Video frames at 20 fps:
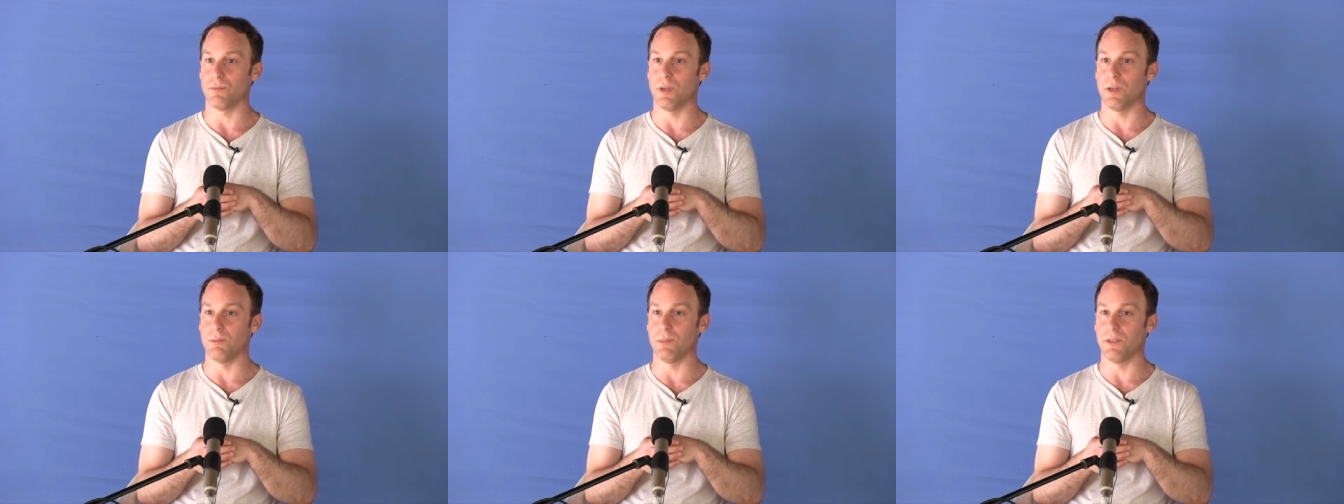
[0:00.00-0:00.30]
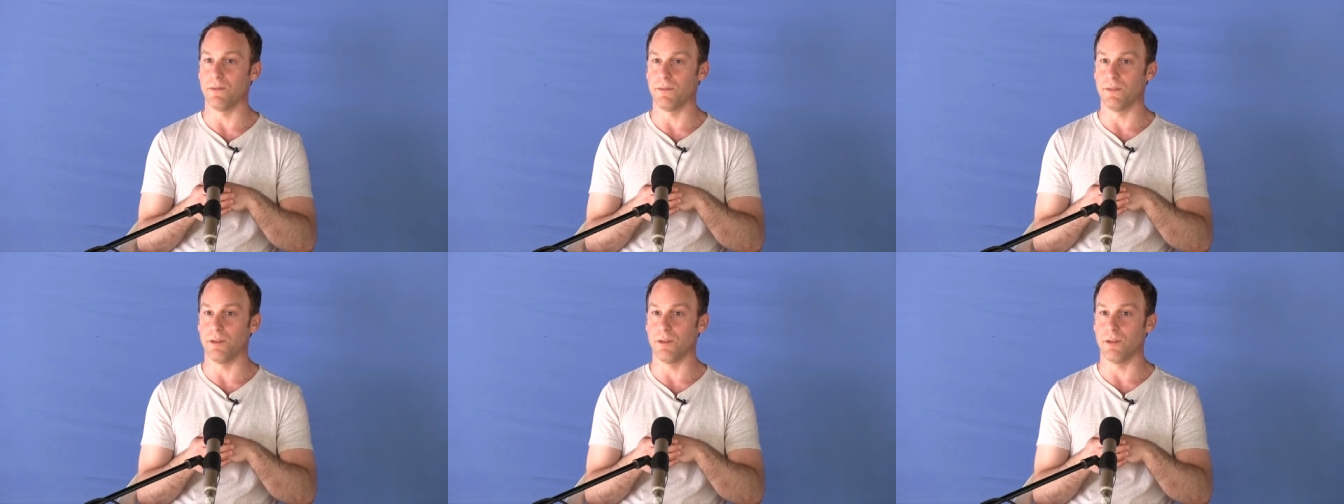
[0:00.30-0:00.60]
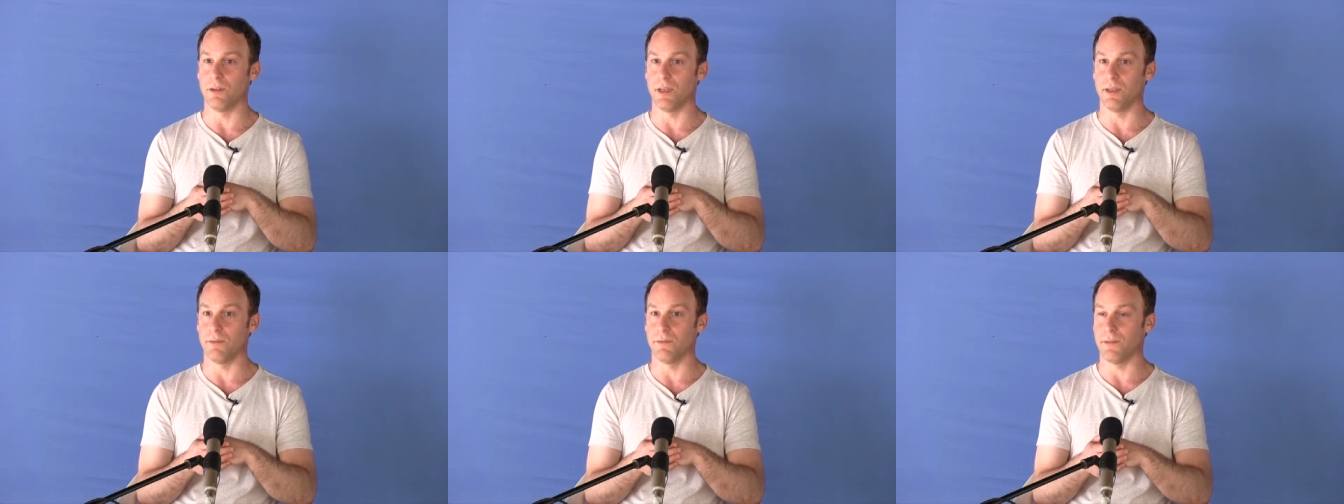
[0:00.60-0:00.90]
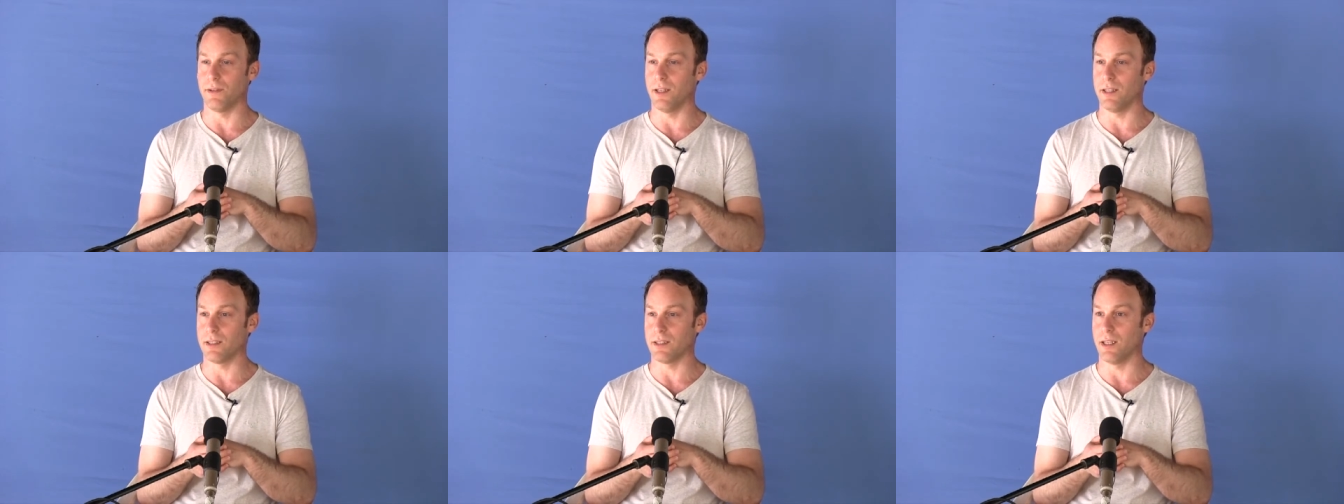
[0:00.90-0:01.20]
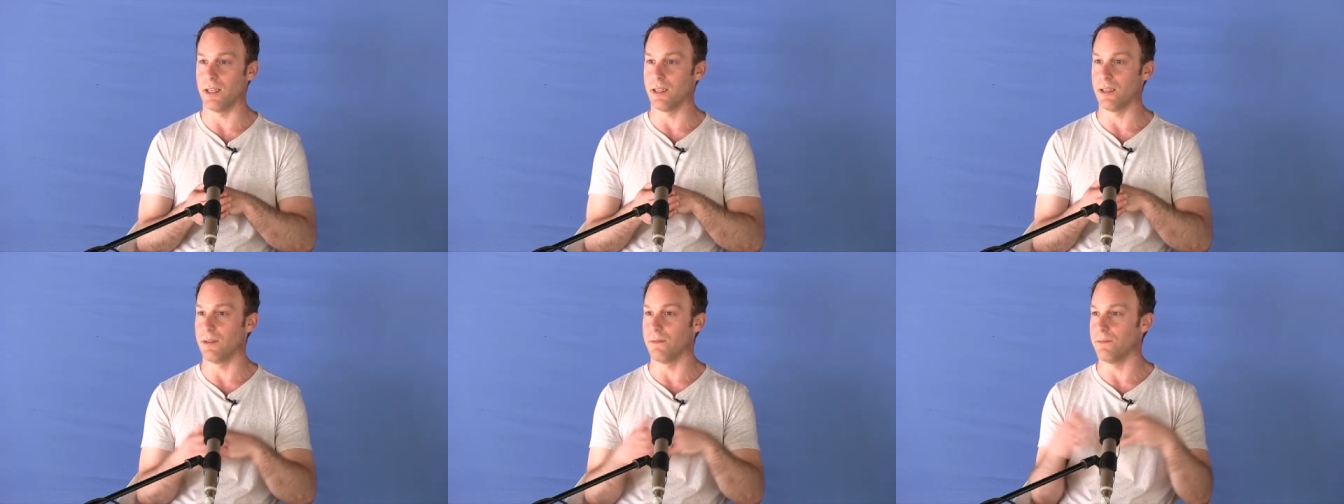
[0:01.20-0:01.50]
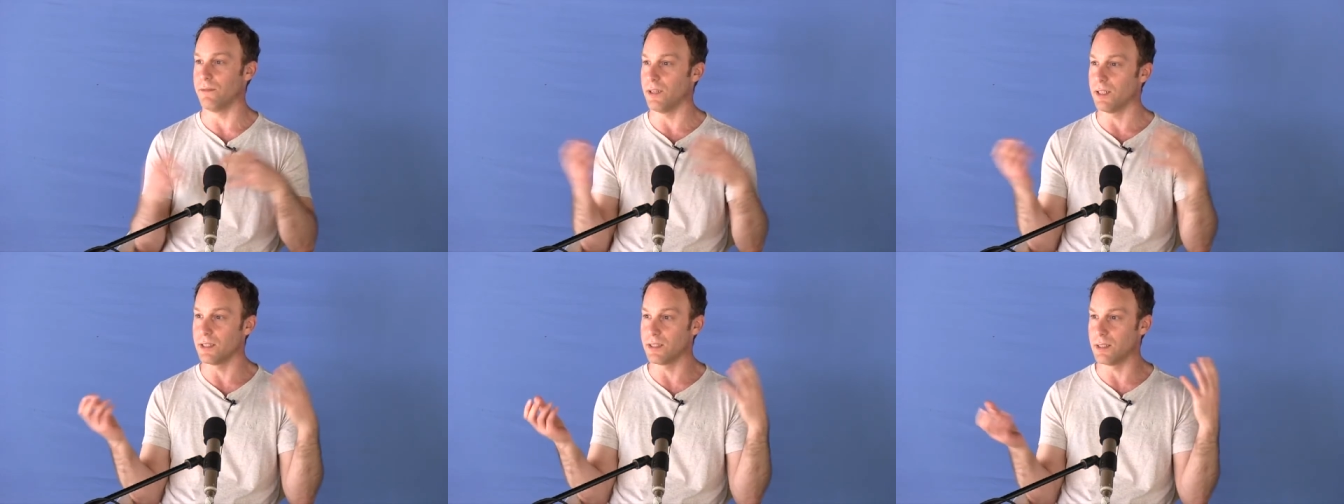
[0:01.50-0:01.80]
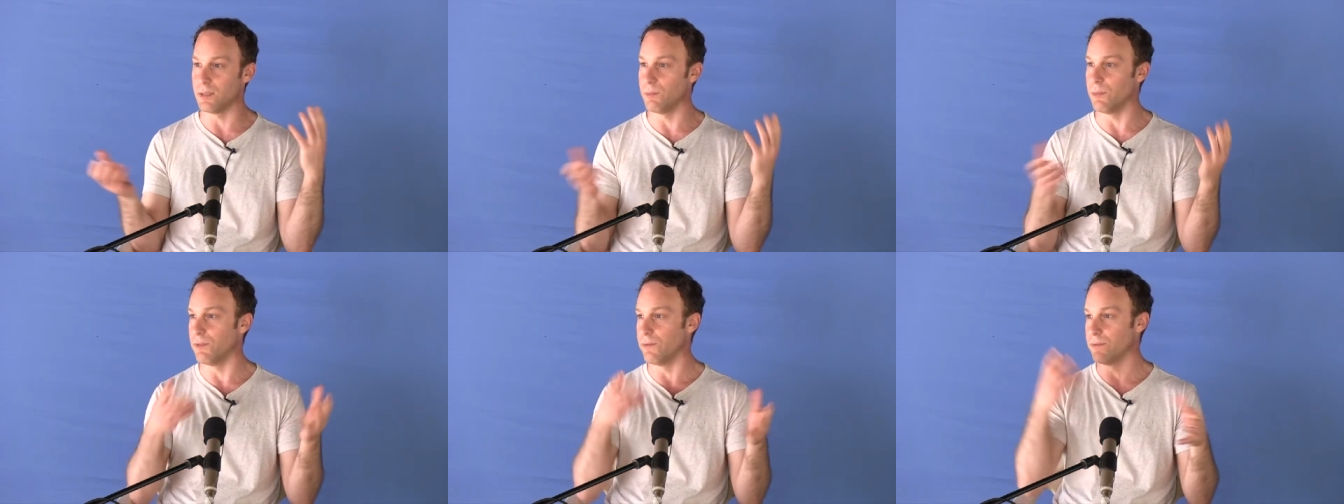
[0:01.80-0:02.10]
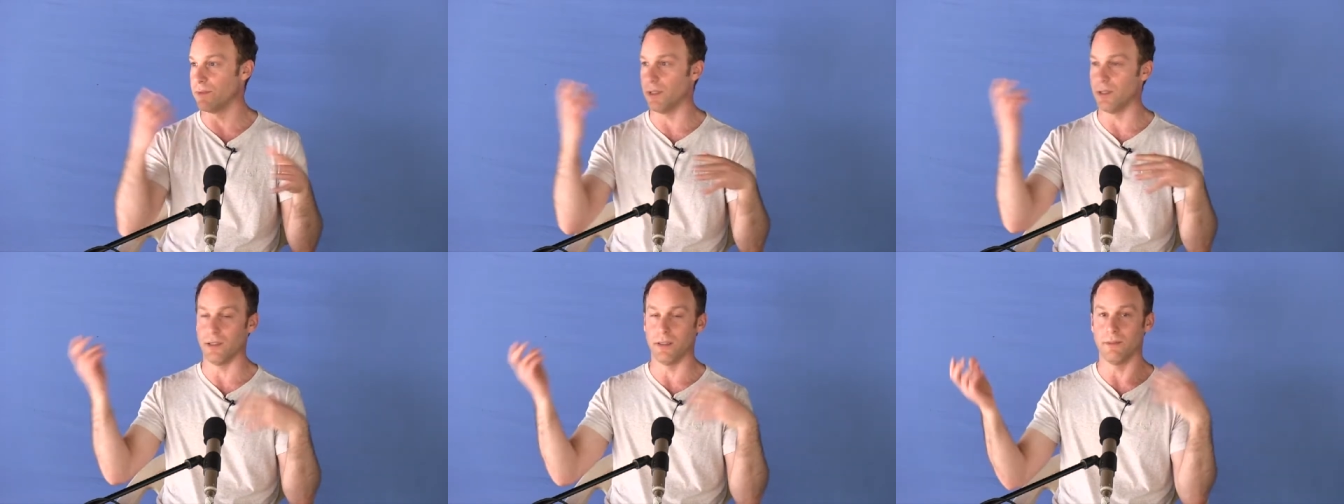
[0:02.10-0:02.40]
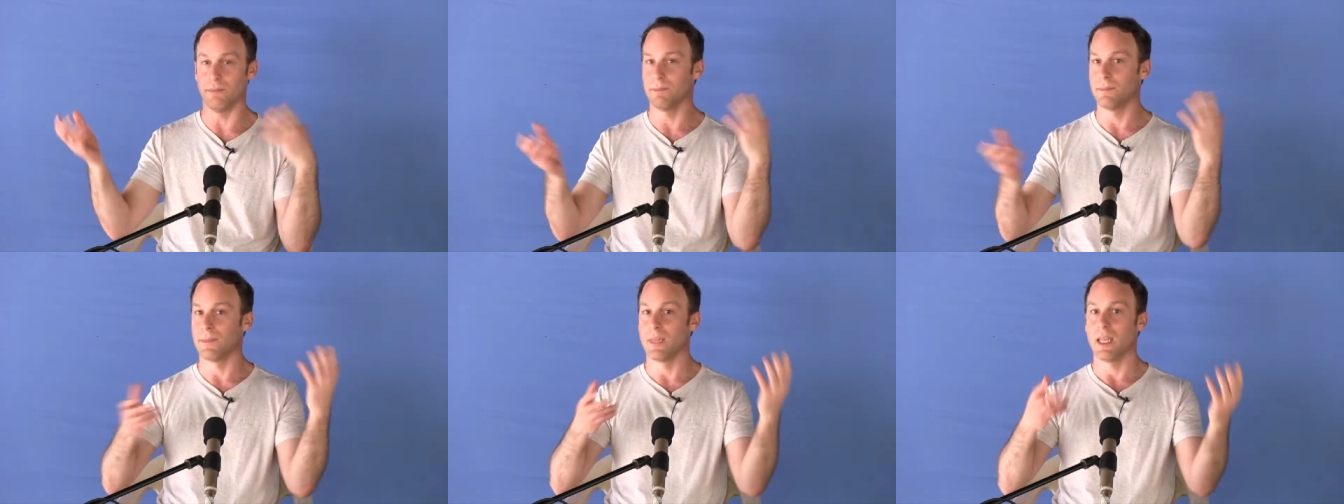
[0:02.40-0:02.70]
where before I felt like a victim of the